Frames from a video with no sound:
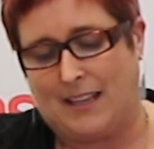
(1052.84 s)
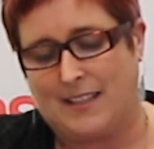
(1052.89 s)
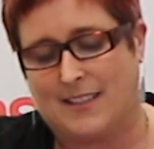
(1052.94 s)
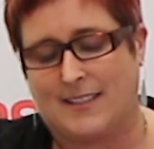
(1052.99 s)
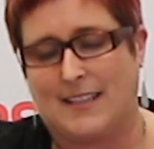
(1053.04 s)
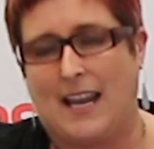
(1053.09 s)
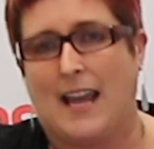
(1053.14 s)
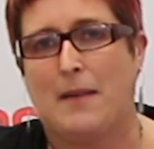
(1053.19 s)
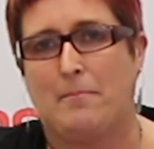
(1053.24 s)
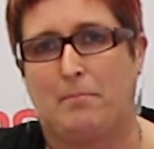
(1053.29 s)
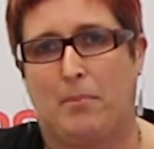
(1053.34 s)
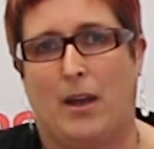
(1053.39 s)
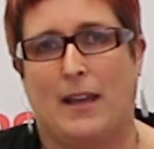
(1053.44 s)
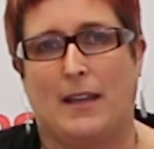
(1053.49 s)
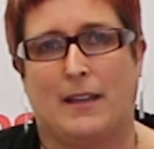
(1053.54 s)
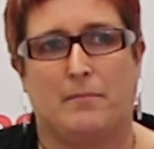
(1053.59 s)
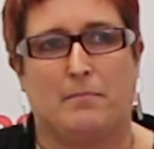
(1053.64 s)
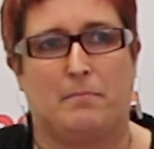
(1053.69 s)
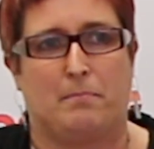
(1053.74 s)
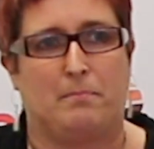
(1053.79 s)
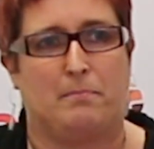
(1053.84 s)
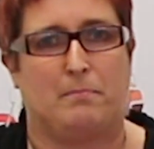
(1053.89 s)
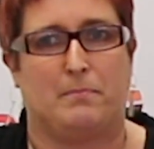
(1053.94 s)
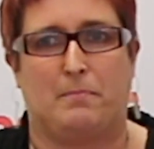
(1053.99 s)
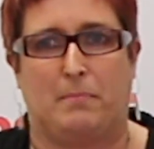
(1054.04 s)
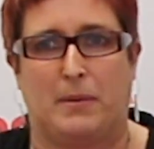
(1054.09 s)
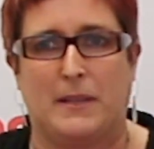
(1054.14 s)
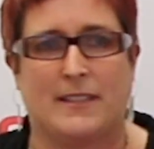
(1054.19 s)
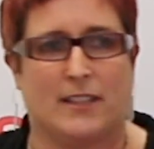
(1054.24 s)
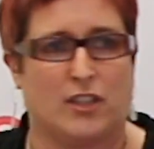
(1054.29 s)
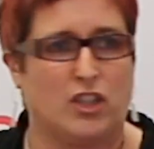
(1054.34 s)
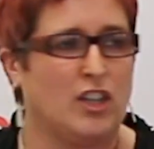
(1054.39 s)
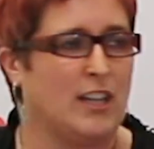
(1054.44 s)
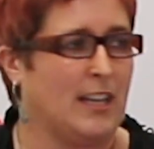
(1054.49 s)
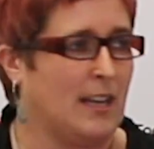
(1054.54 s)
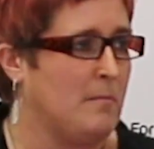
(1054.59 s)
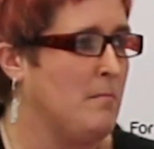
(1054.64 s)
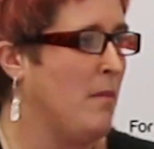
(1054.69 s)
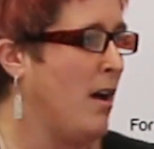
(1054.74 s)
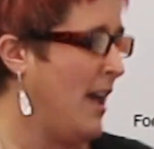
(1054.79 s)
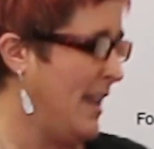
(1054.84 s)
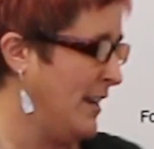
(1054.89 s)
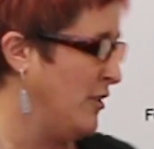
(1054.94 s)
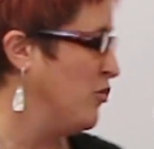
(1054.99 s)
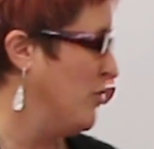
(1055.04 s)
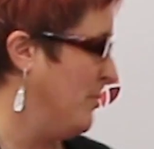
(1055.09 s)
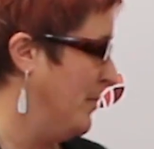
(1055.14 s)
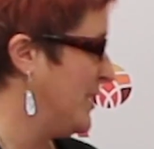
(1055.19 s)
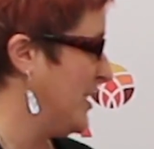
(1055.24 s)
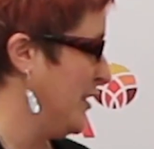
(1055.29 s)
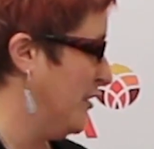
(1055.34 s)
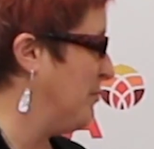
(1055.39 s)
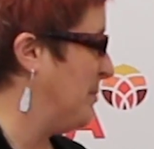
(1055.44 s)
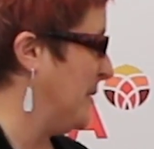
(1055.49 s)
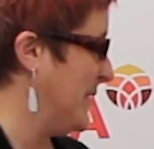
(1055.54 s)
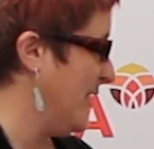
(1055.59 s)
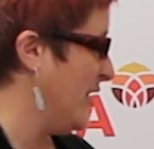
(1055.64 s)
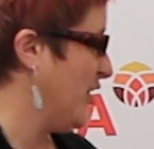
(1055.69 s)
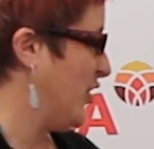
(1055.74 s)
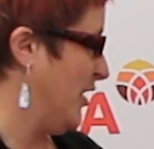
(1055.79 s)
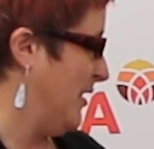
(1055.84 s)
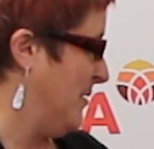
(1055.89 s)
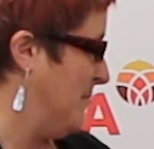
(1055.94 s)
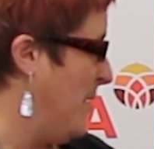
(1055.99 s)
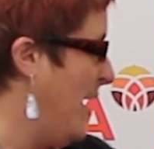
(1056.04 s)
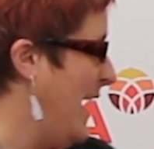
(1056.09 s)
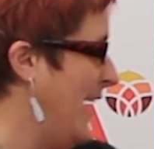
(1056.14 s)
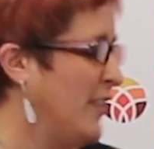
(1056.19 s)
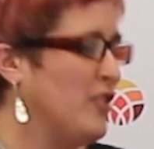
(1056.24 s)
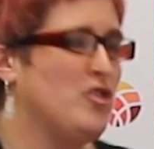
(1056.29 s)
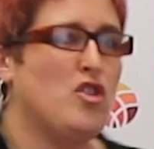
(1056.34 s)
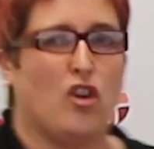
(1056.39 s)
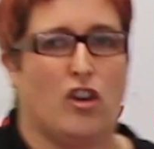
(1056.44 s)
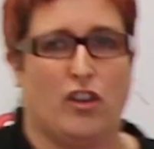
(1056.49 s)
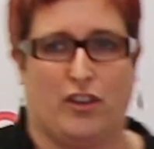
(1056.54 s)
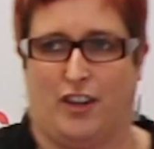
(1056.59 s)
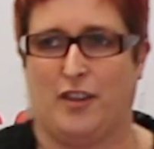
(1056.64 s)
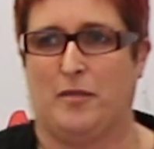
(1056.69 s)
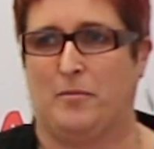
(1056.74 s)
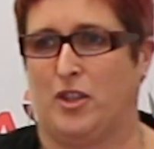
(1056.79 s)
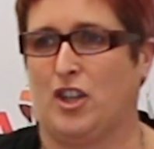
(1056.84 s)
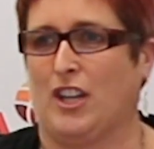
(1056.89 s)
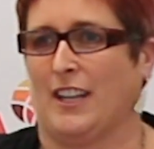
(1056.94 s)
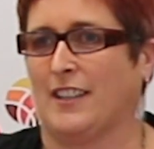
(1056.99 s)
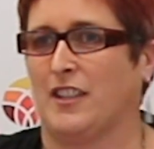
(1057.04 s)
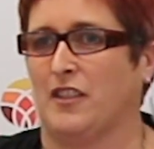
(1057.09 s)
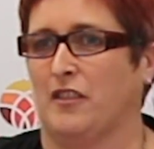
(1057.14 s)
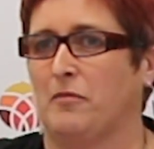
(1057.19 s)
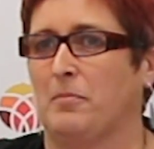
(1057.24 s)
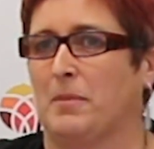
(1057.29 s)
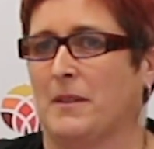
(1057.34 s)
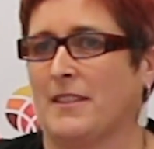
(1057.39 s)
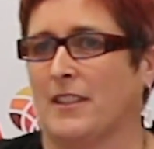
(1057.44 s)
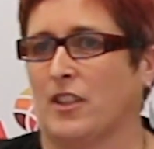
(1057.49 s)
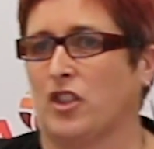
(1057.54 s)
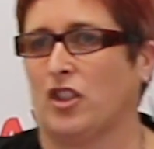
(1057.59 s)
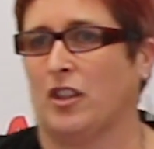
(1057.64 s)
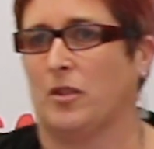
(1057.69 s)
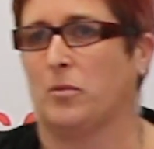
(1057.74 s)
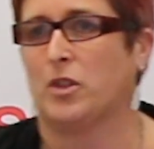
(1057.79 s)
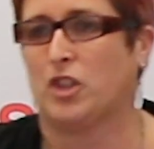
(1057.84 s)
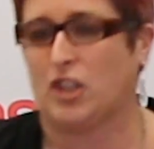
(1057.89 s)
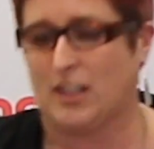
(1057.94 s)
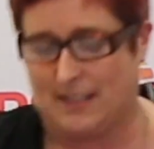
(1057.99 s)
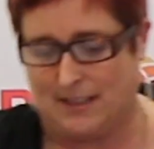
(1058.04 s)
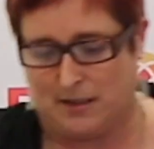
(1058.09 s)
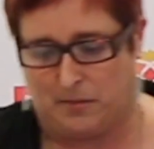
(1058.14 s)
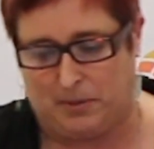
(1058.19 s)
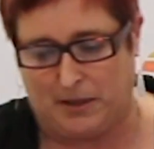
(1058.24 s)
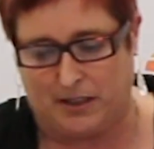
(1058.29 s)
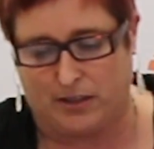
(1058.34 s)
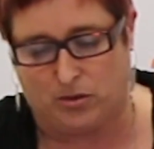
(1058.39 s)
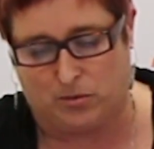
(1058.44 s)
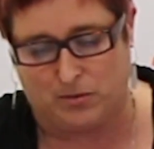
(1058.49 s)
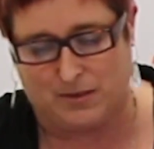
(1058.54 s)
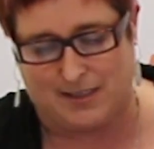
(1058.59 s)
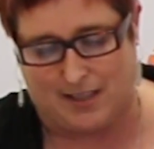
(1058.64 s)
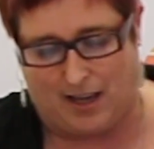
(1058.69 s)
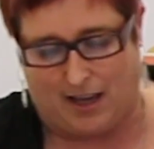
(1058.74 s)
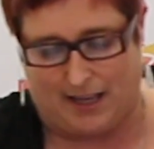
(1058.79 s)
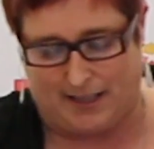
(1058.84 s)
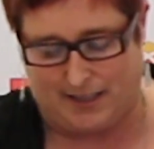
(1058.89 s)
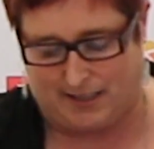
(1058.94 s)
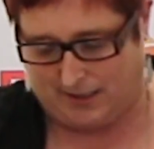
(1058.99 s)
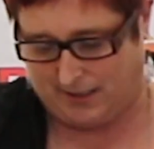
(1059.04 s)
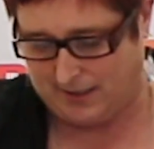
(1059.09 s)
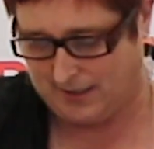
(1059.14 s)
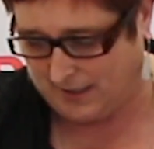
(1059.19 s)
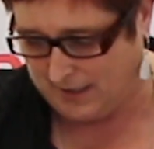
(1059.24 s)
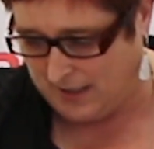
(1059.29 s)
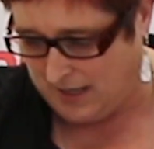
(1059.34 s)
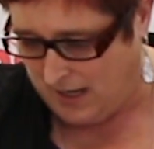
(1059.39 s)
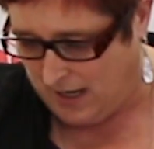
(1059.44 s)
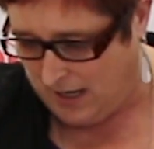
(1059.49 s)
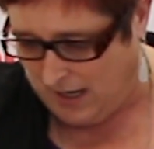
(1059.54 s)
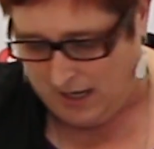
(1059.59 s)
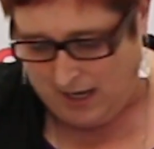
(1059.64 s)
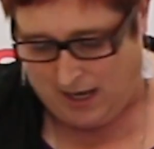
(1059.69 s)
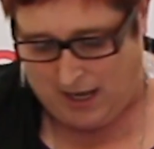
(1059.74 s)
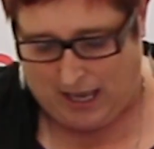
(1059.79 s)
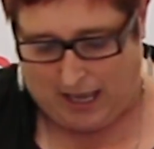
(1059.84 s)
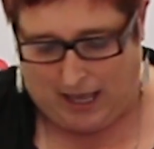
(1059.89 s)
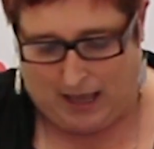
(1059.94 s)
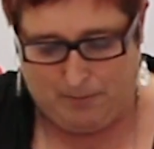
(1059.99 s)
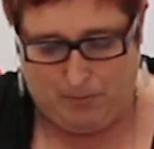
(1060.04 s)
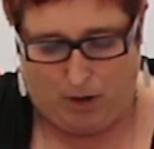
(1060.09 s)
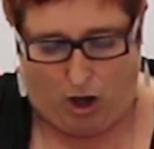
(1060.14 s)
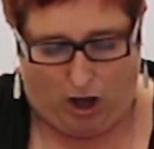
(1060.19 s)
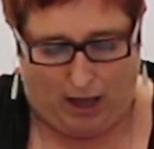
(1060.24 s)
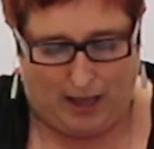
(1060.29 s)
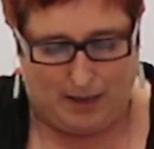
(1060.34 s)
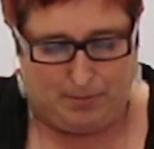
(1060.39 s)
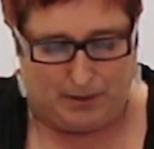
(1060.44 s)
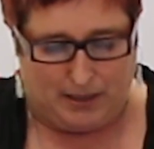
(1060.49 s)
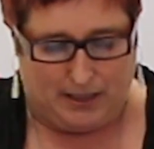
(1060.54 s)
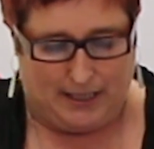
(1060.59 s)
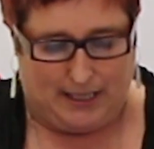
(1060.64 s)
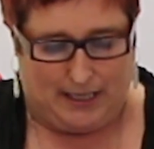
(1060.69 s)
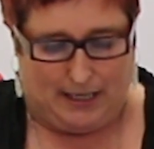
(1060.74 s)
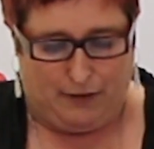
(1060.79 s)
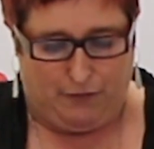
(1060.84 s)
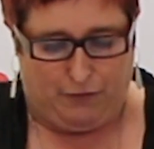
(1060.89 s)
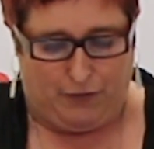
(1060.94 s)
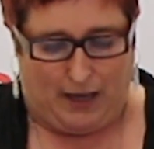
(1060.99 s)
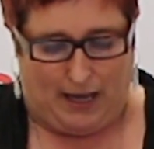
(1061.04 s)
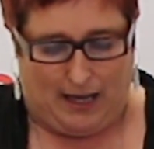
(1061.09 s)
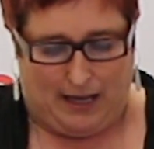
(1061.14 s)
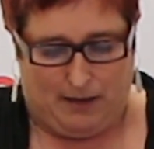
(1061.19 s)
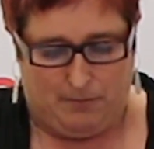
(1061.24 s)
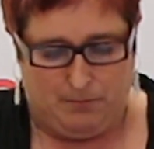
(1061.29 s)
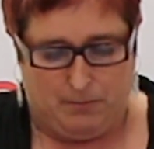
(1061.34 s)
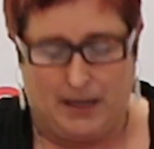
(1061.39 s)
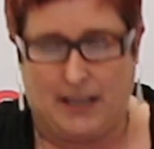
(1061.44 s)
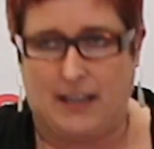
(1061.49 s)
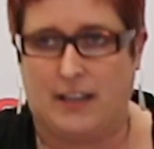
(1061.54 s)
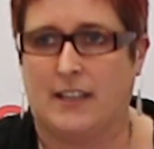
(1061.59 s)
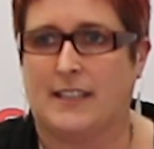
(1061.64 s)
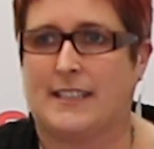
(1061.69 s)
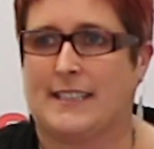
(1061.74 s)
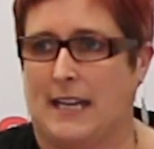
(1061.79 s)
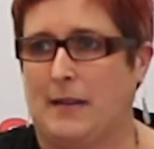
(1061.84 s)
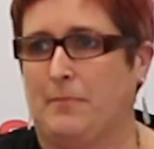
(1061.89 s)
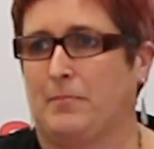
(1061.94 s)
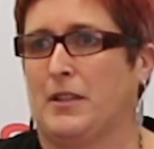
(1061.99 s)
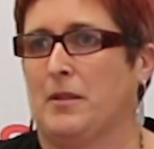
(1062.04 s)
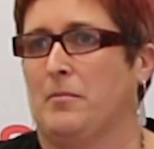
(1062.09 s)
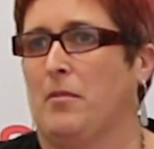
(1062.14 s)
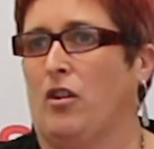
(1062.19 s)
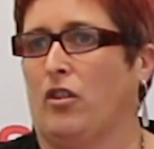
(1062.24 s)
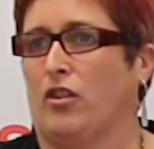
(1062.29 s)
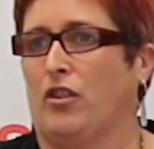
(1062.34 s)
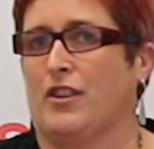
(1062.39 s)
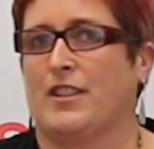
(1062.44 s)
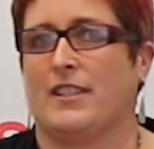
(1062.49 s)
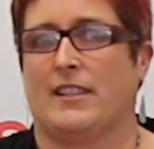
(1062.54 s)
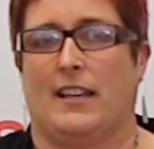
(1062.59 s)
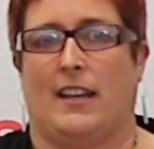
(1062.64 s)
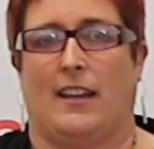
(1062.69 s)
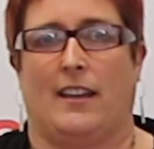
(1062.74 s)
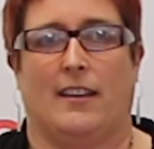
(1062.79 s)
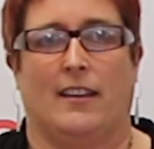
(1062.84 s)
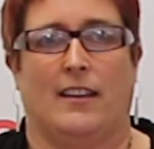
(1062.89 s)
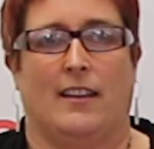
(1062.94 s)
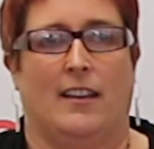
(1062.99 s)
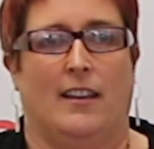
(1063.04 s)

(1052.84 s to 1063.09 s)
start by positioning my normative position, my non-objective position, which is as a political scientist, I believe in deep democracy.